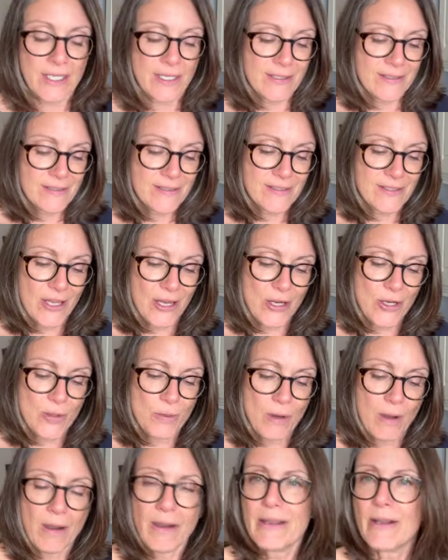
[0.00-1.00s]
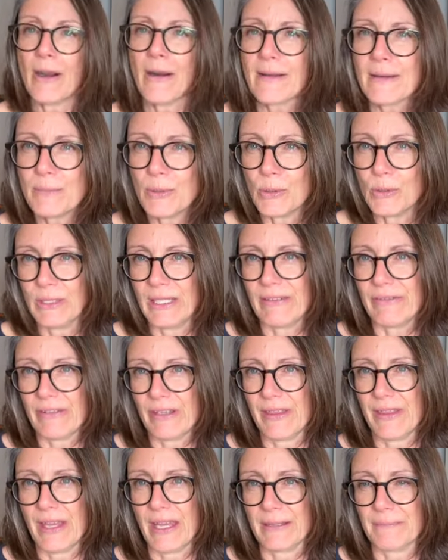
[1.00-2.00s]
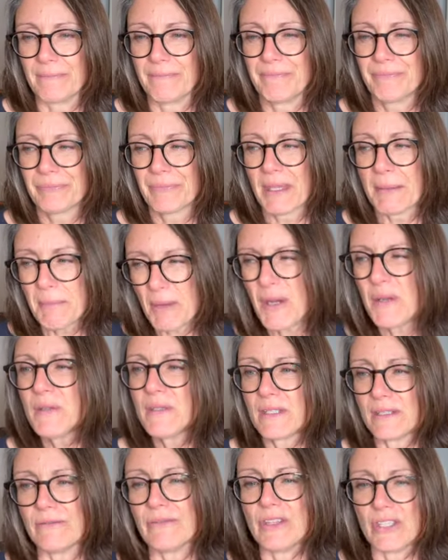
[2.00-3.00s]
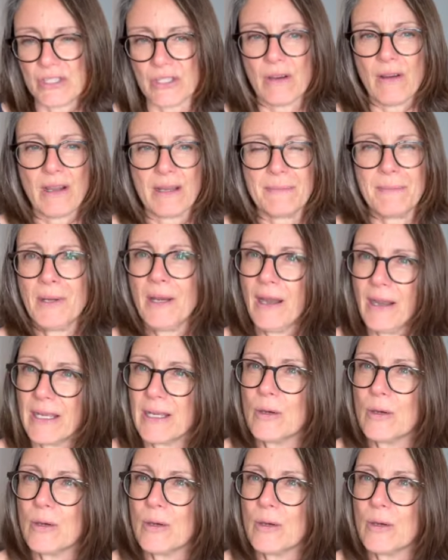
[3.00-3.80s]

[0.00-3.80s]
So I eyeball everything. Most of the time, I